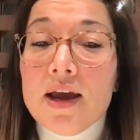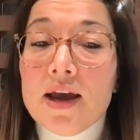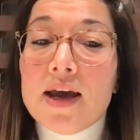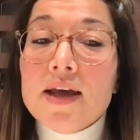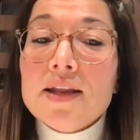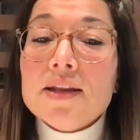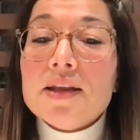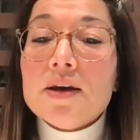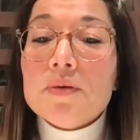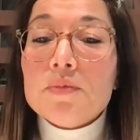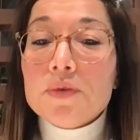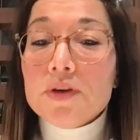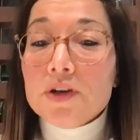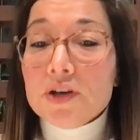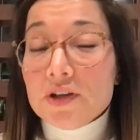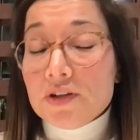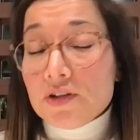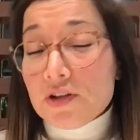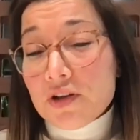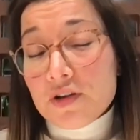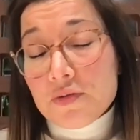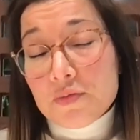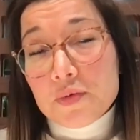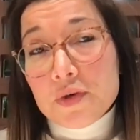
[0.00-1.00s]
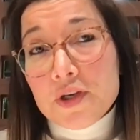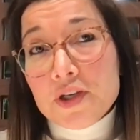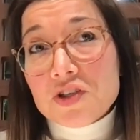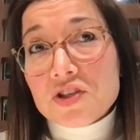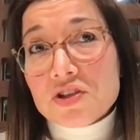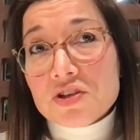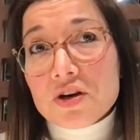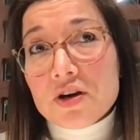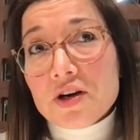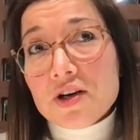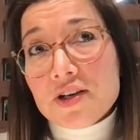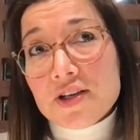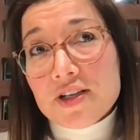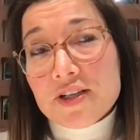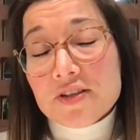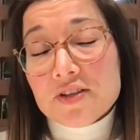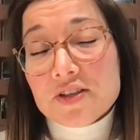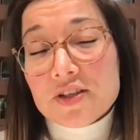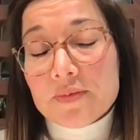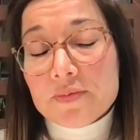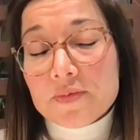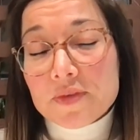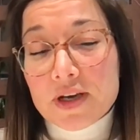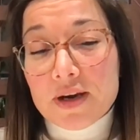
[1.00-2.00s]
And then we we started
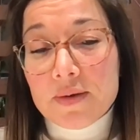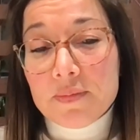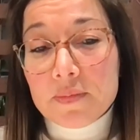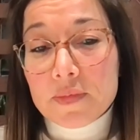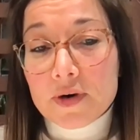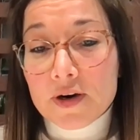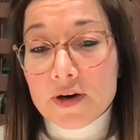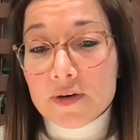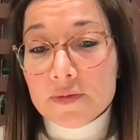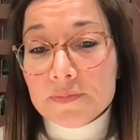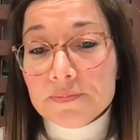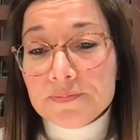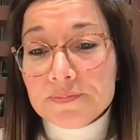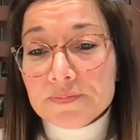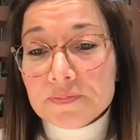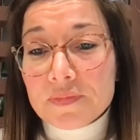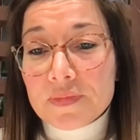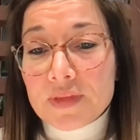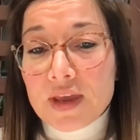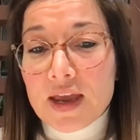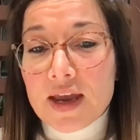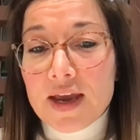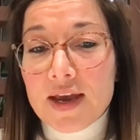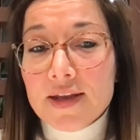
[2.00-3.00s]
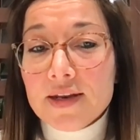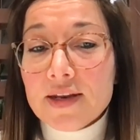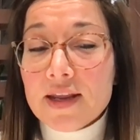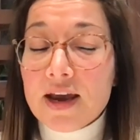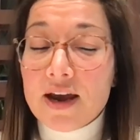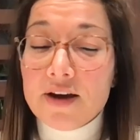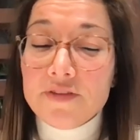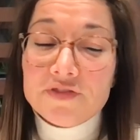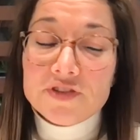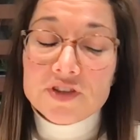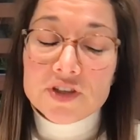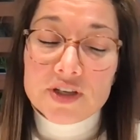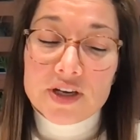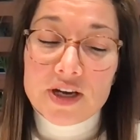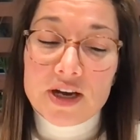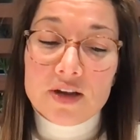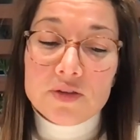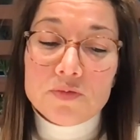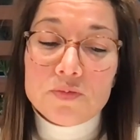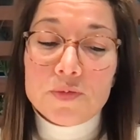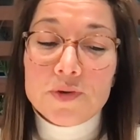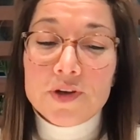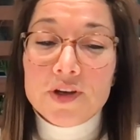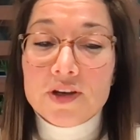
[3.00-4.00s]
in September, and after
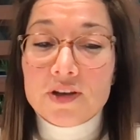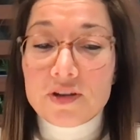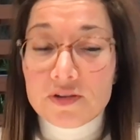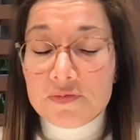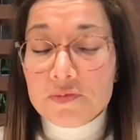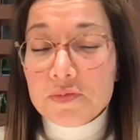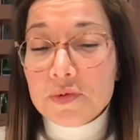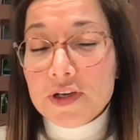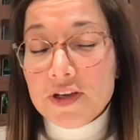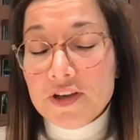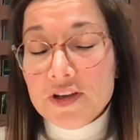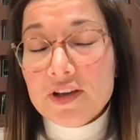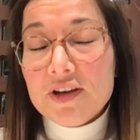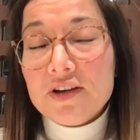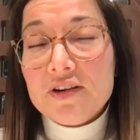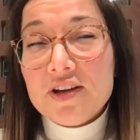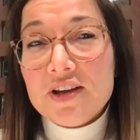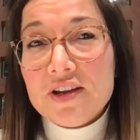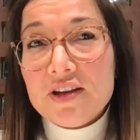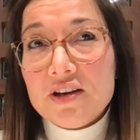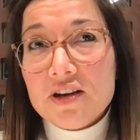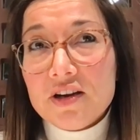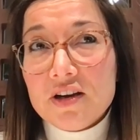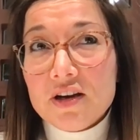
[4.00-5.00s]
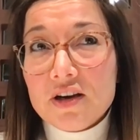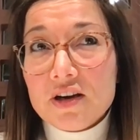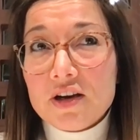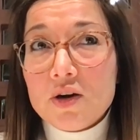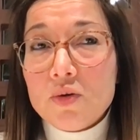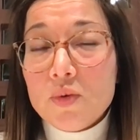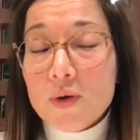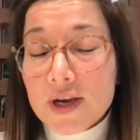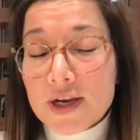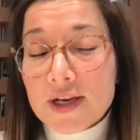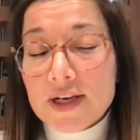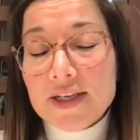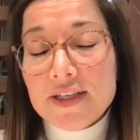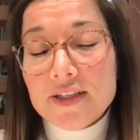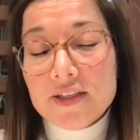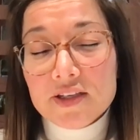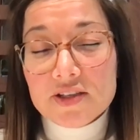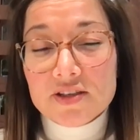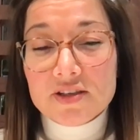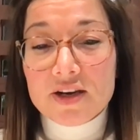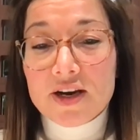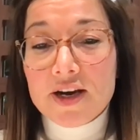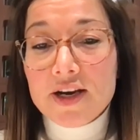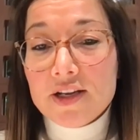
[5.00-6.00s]
that we we uh, quickly
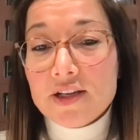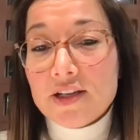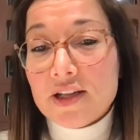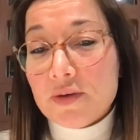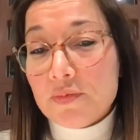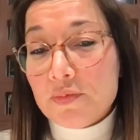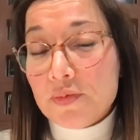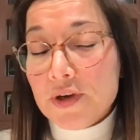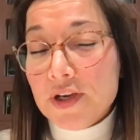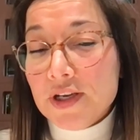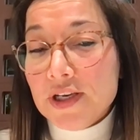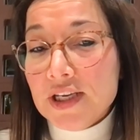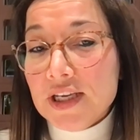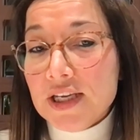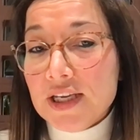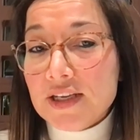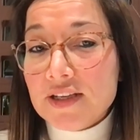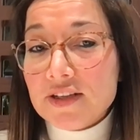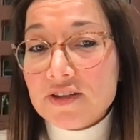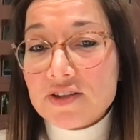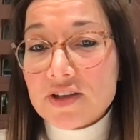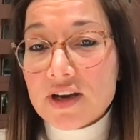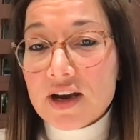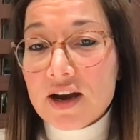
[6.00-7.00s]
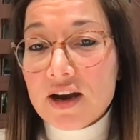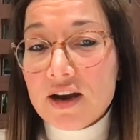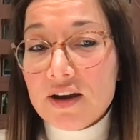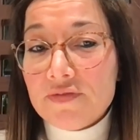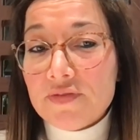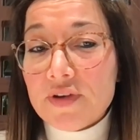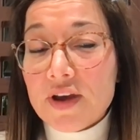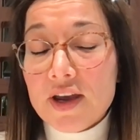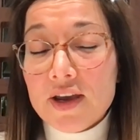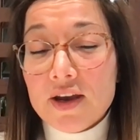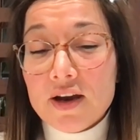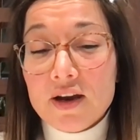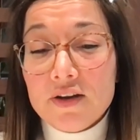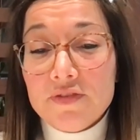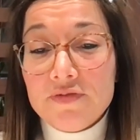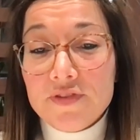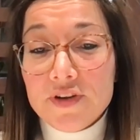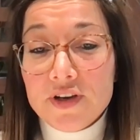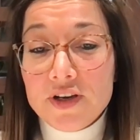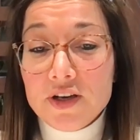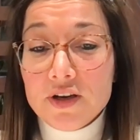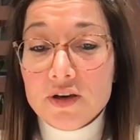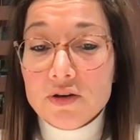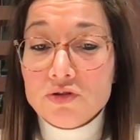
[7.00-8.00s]
decided that we needed to have A I
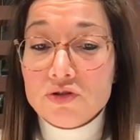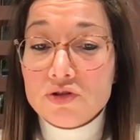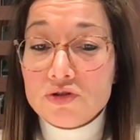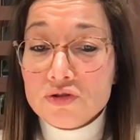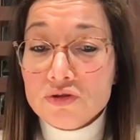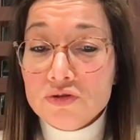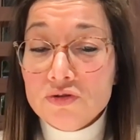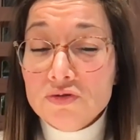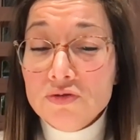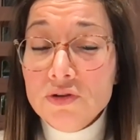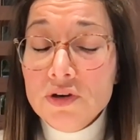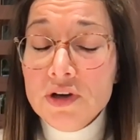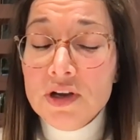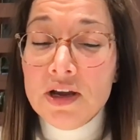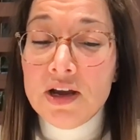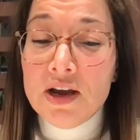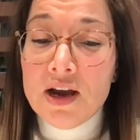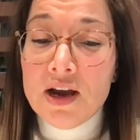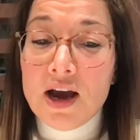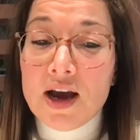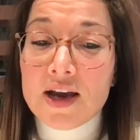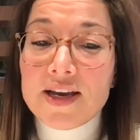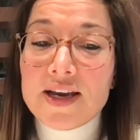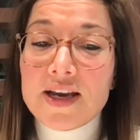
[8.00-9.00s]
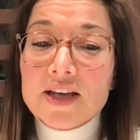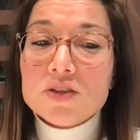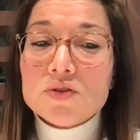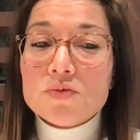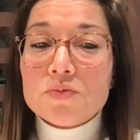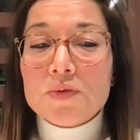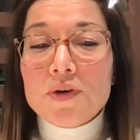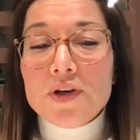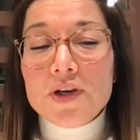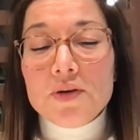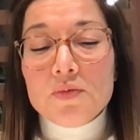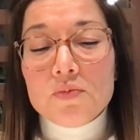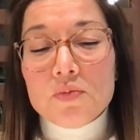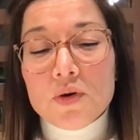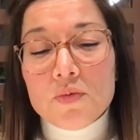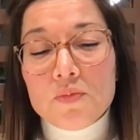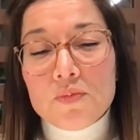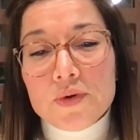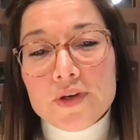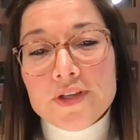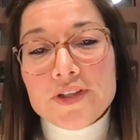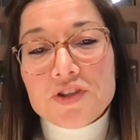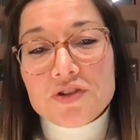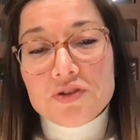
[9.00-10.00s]
video too. I guess we
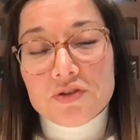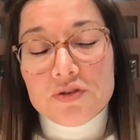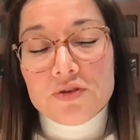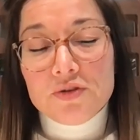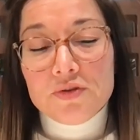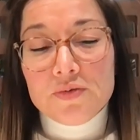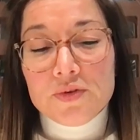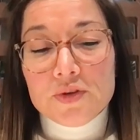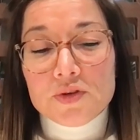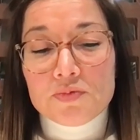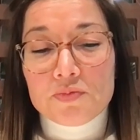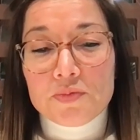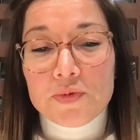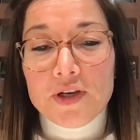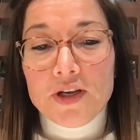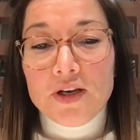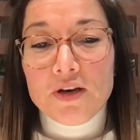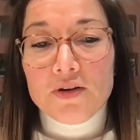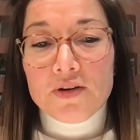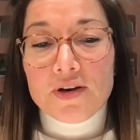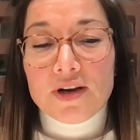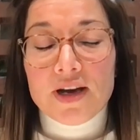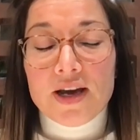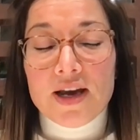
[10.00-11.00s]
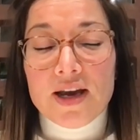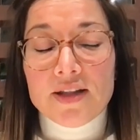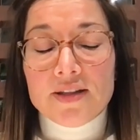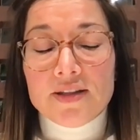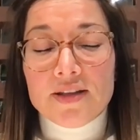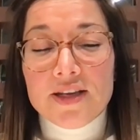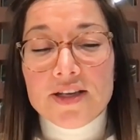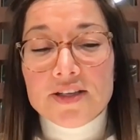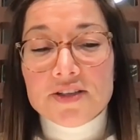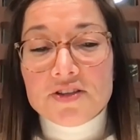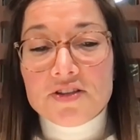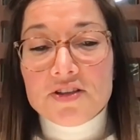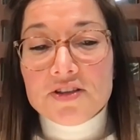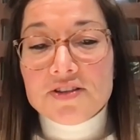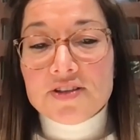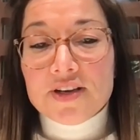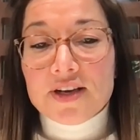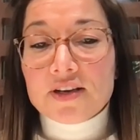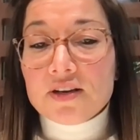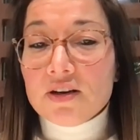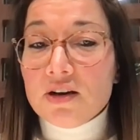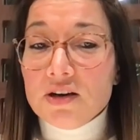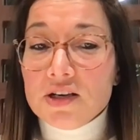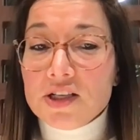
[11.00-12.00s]
what we do is we look at, is the
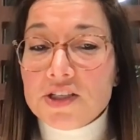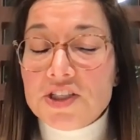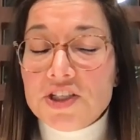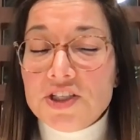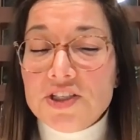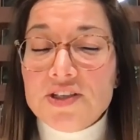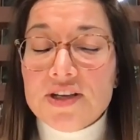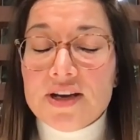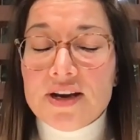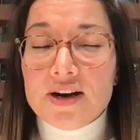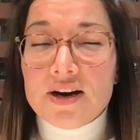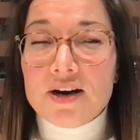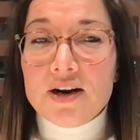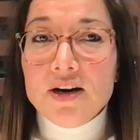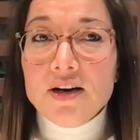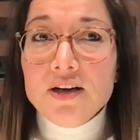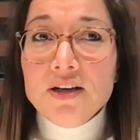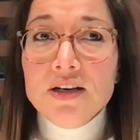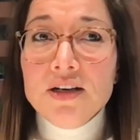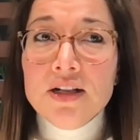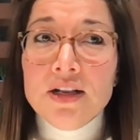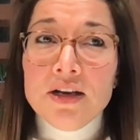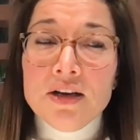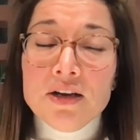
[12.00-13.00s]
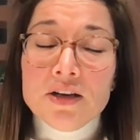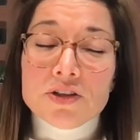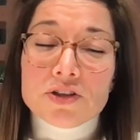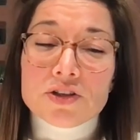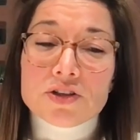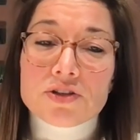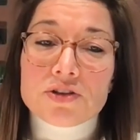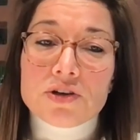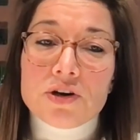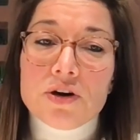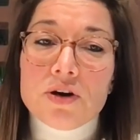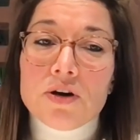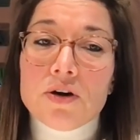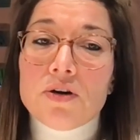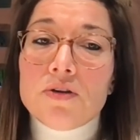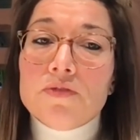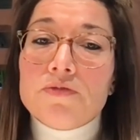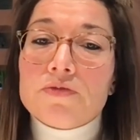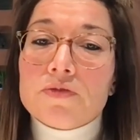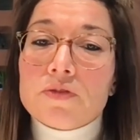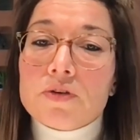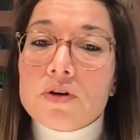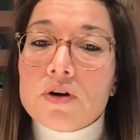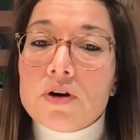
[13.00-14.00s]
technology there?
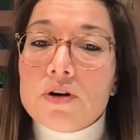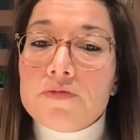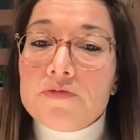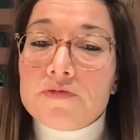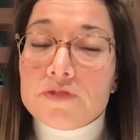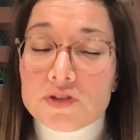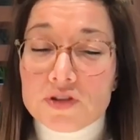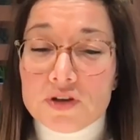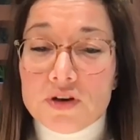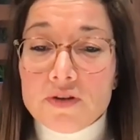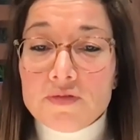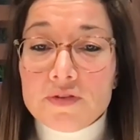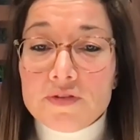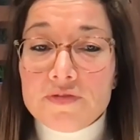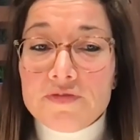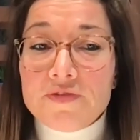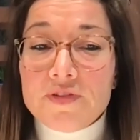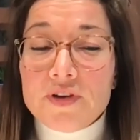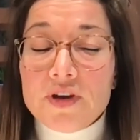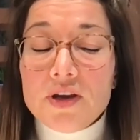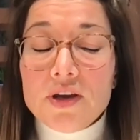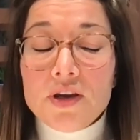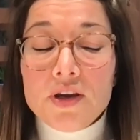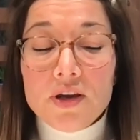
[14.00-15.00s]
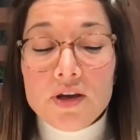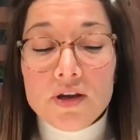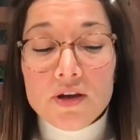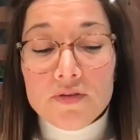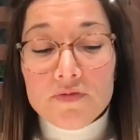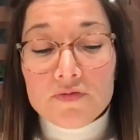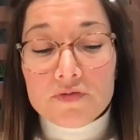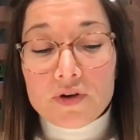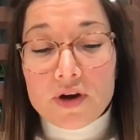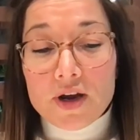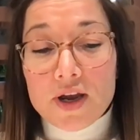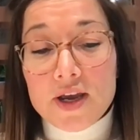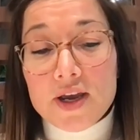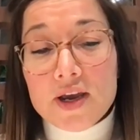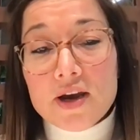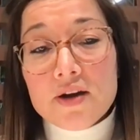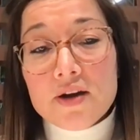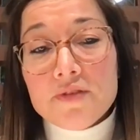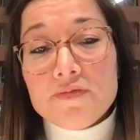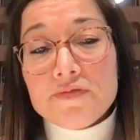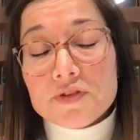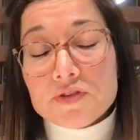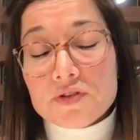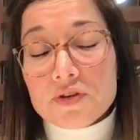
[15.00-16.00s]
So for photography, for
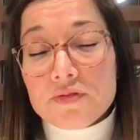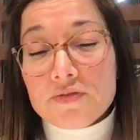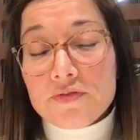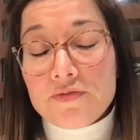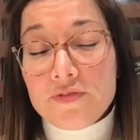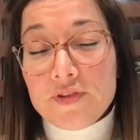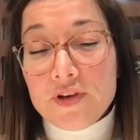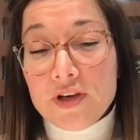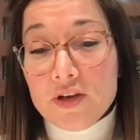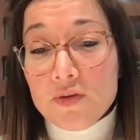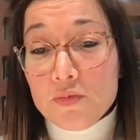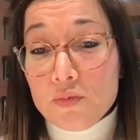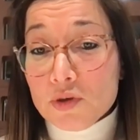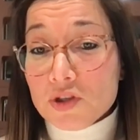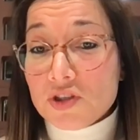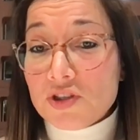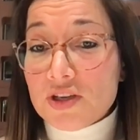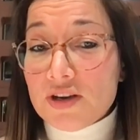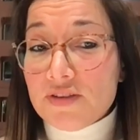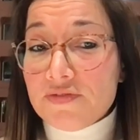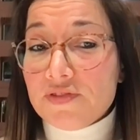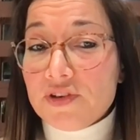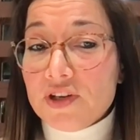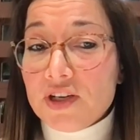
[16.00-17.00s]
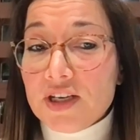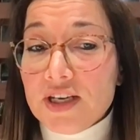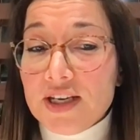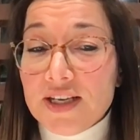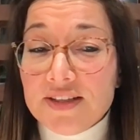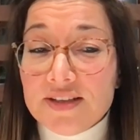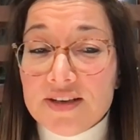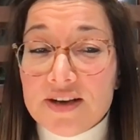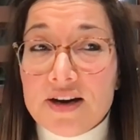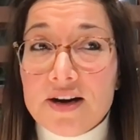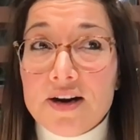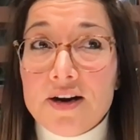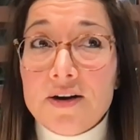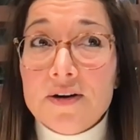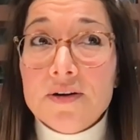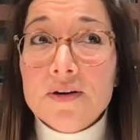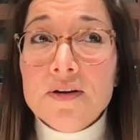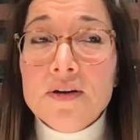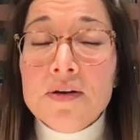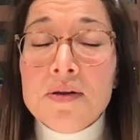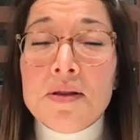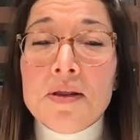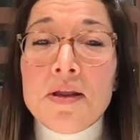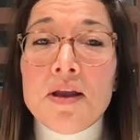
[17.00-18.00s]
A I photography, it was definitely there.
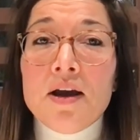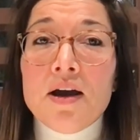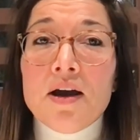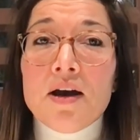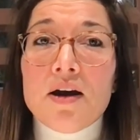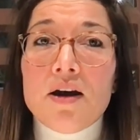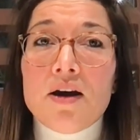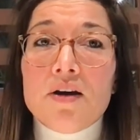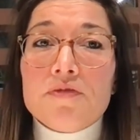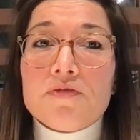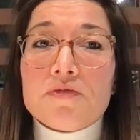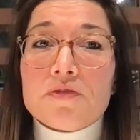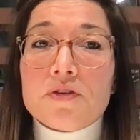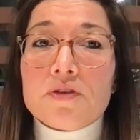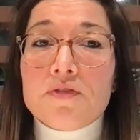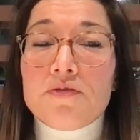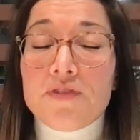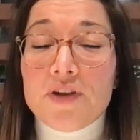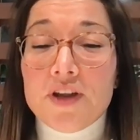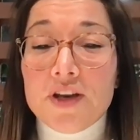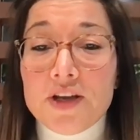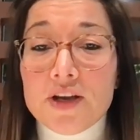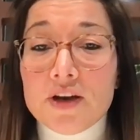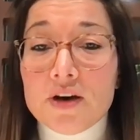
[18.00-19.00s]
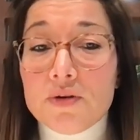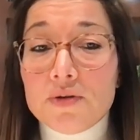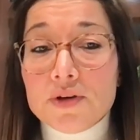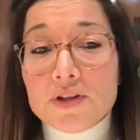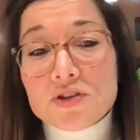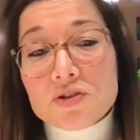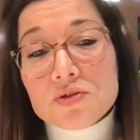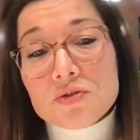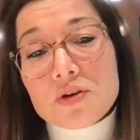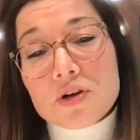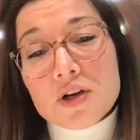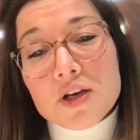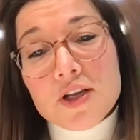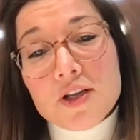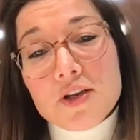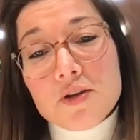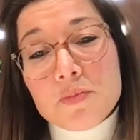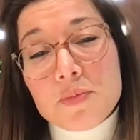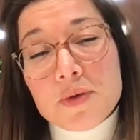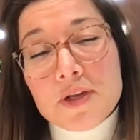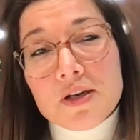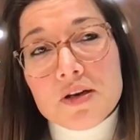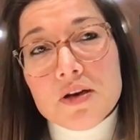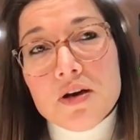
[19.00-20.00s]
Uh, for video, it took a little
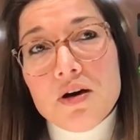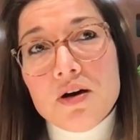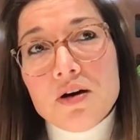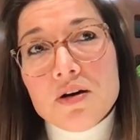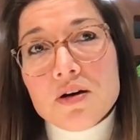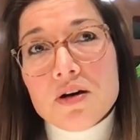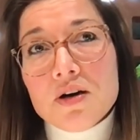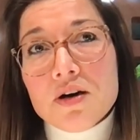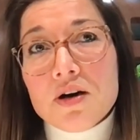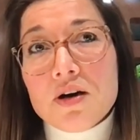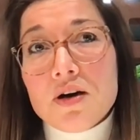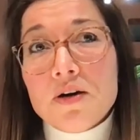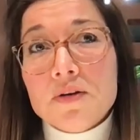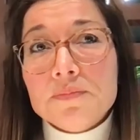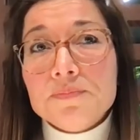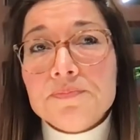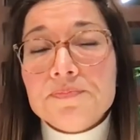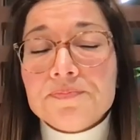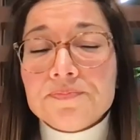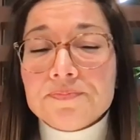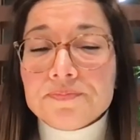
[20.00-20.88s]
bit longer.